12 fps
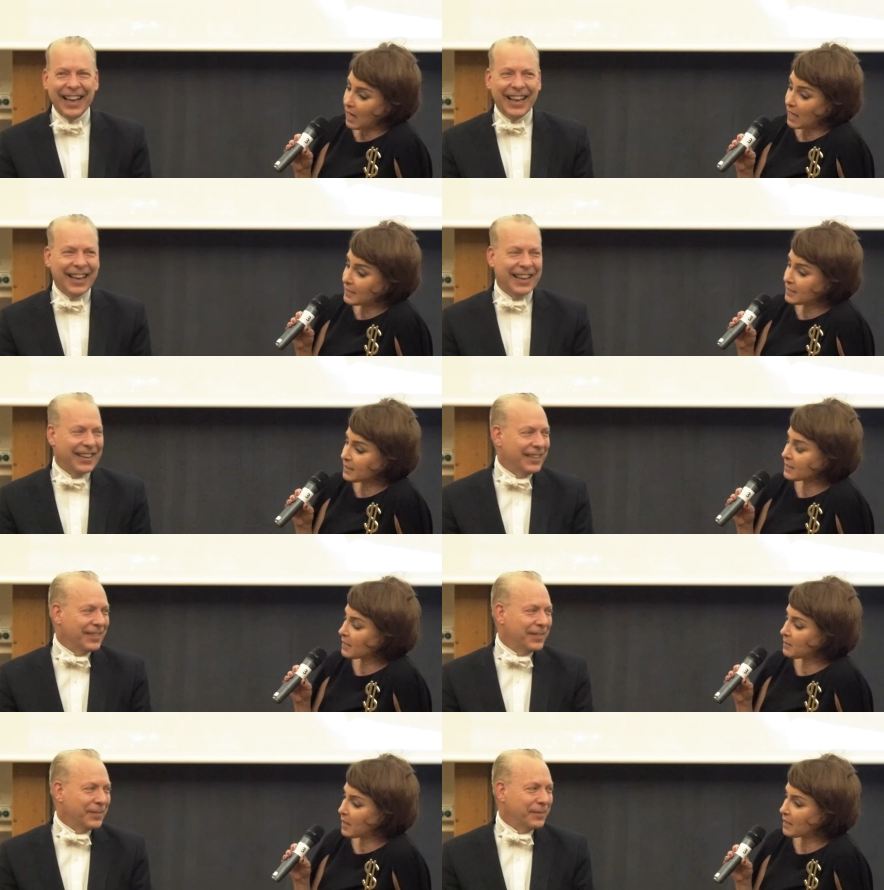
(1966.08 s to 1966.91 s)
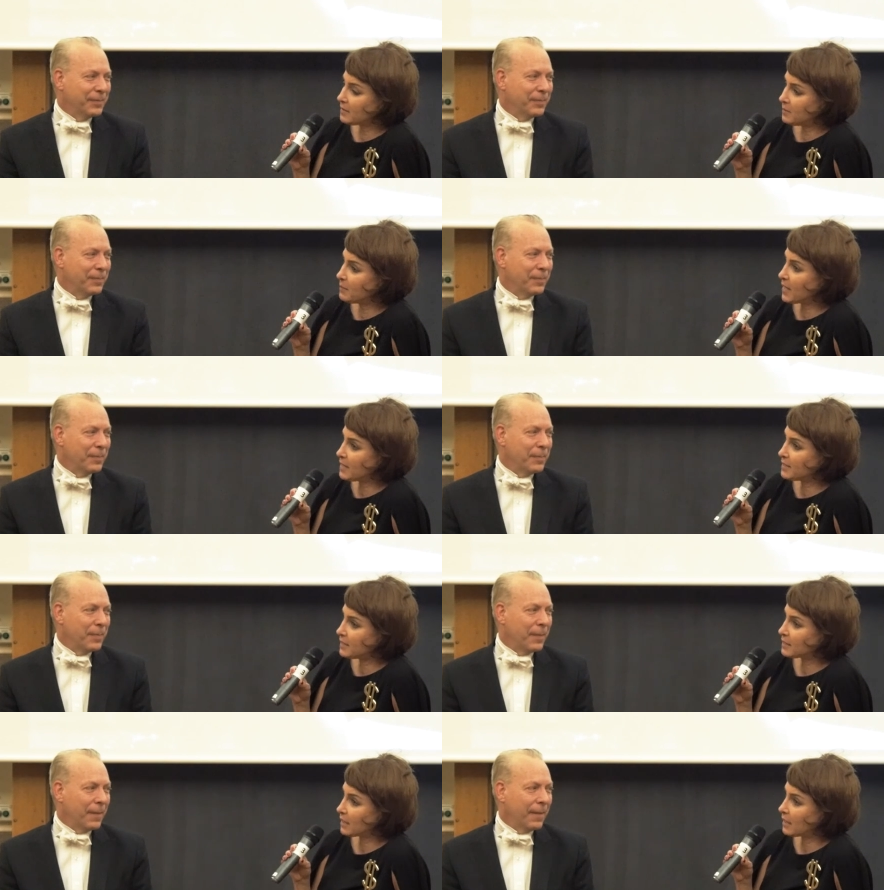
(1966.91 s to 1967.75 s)
Speaker 1: I think that uh, many
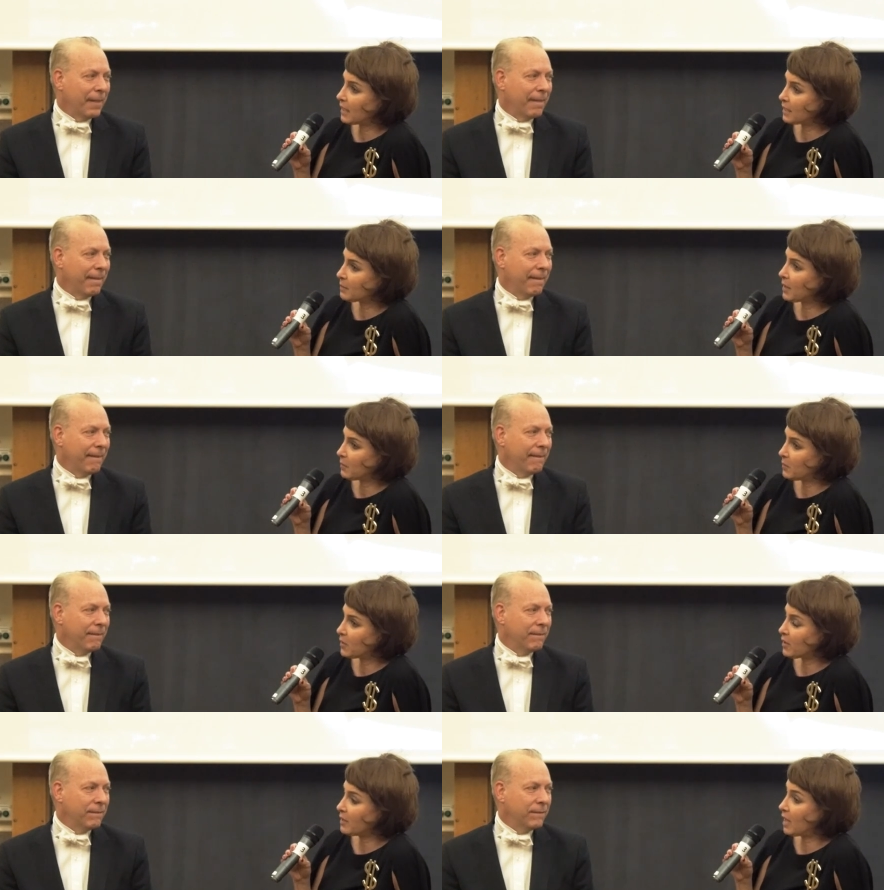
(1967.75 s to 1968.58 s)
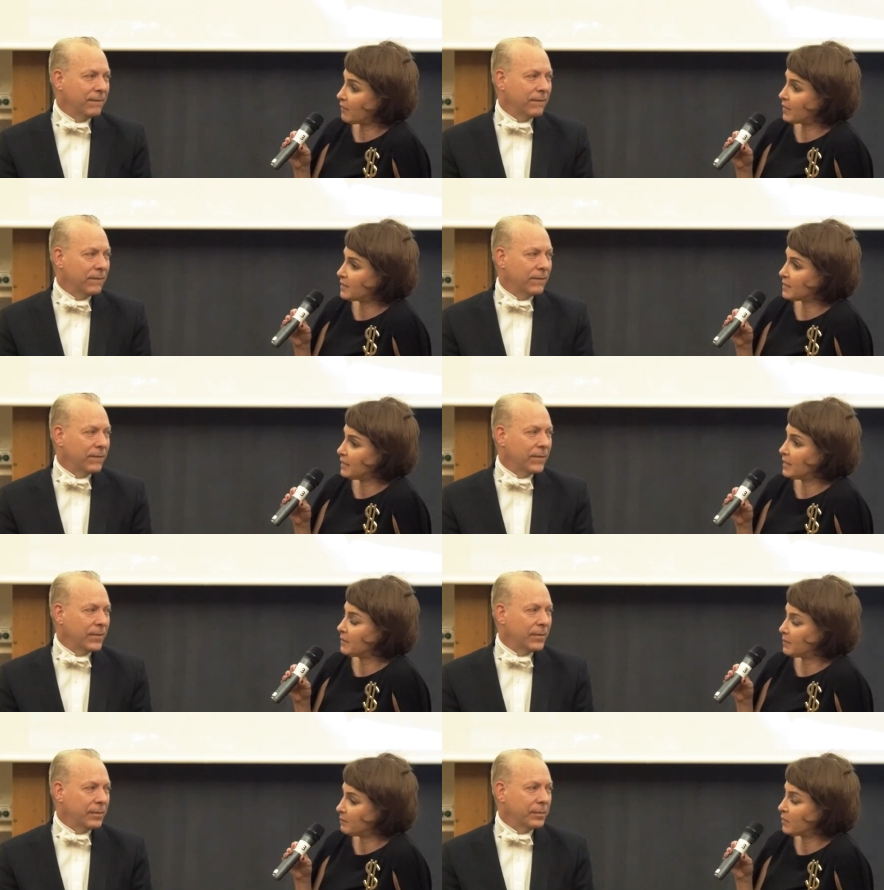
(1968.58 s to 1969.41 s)
things I like about Murray.
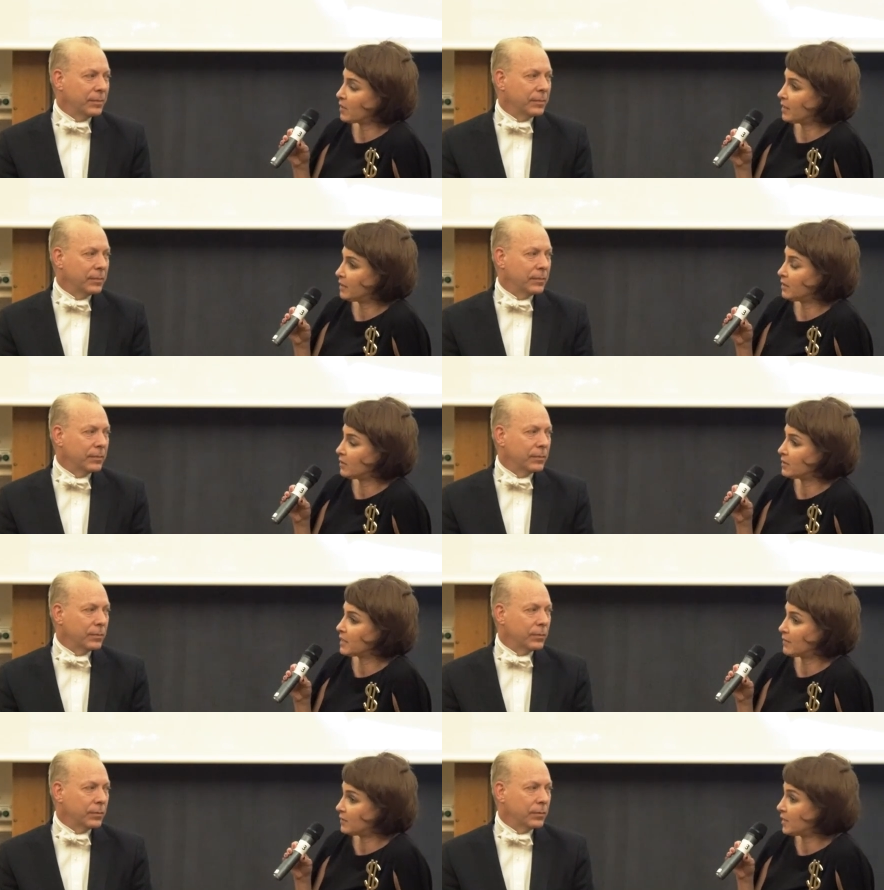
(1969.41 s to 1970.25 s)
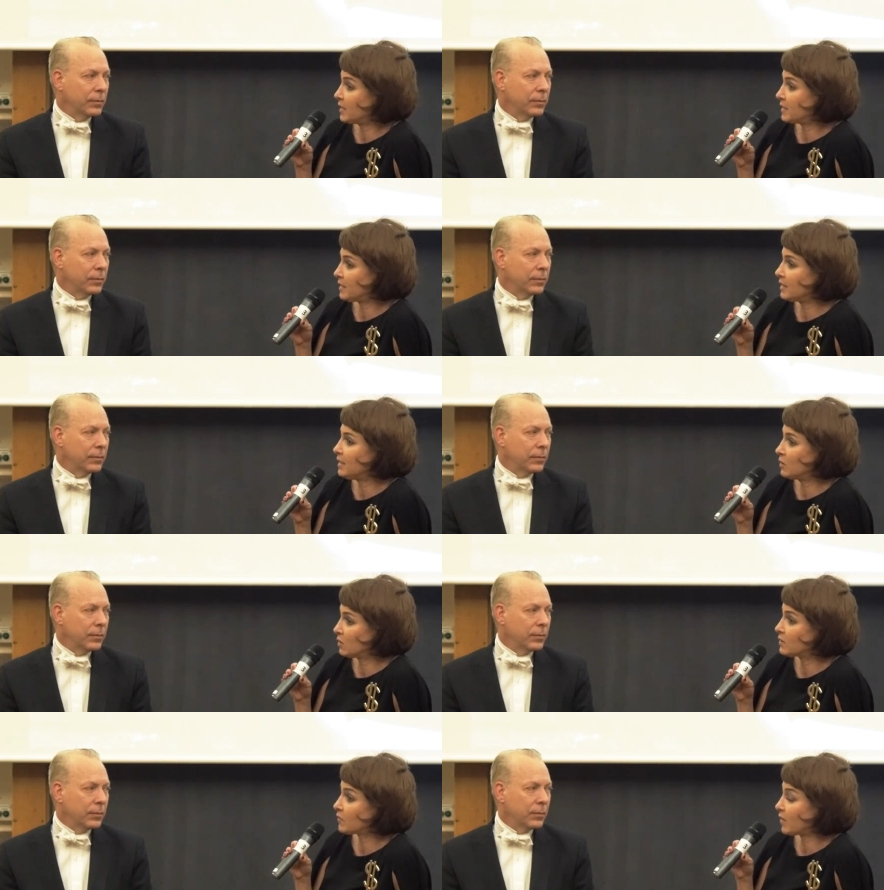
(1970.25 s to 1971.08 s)
Obviously, Murray learned everything he
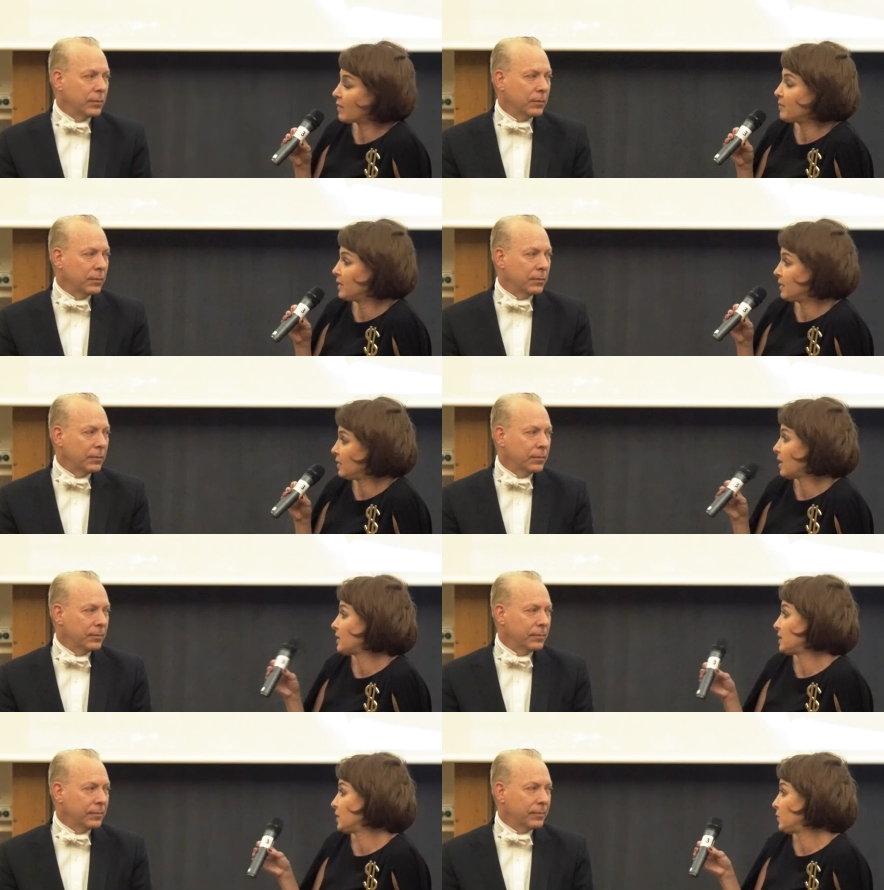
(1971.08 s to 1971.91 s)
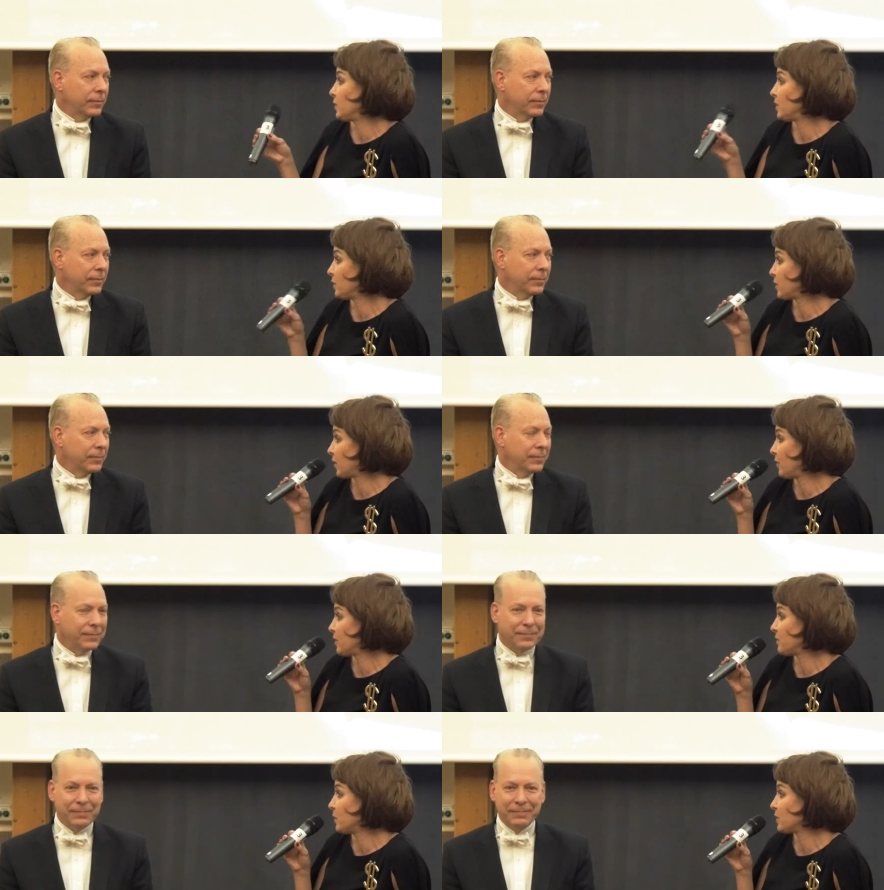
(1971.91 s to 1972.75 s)
knows from me. I think he would agree
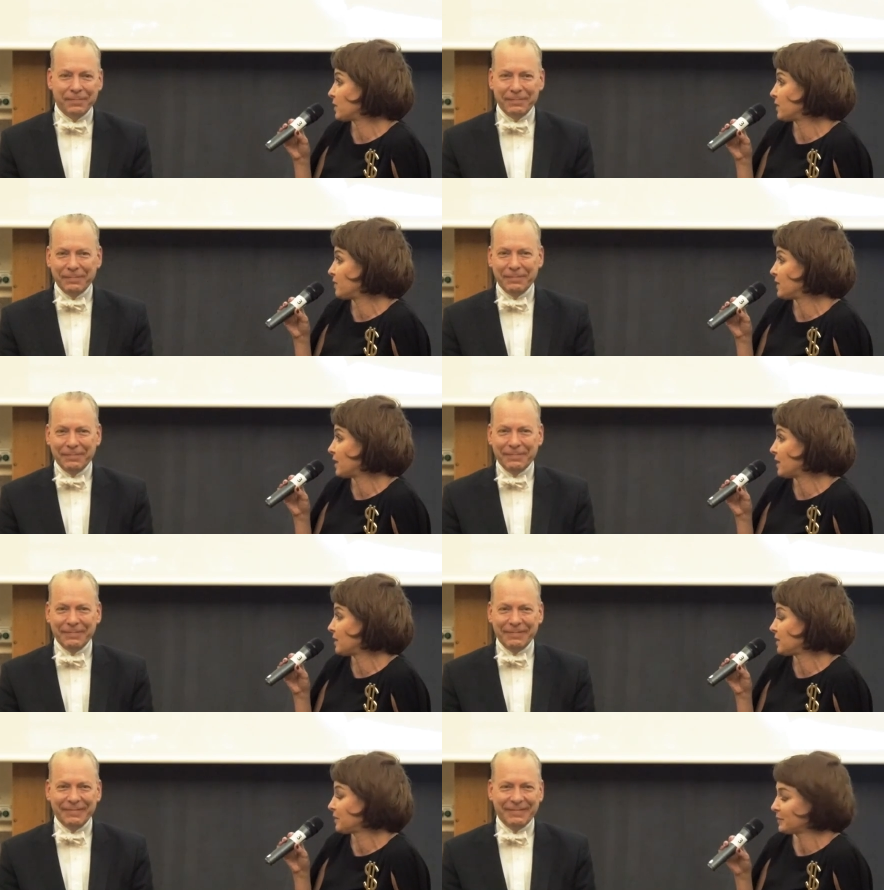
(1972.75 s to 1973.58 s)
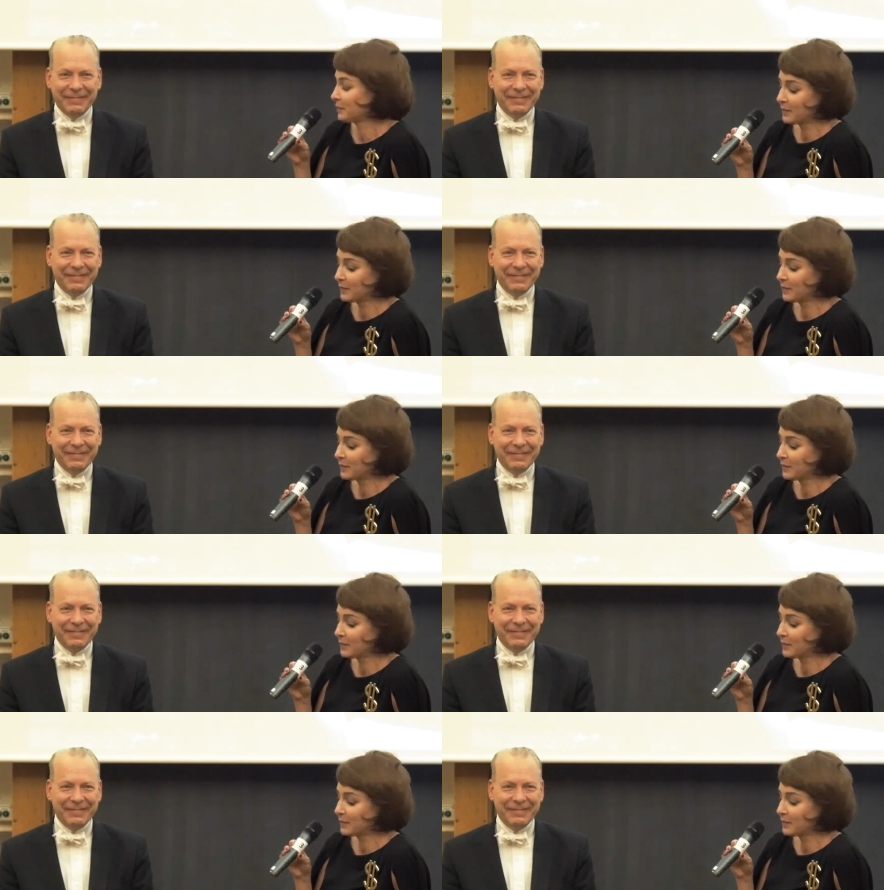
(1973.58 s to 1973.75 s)
with most of that.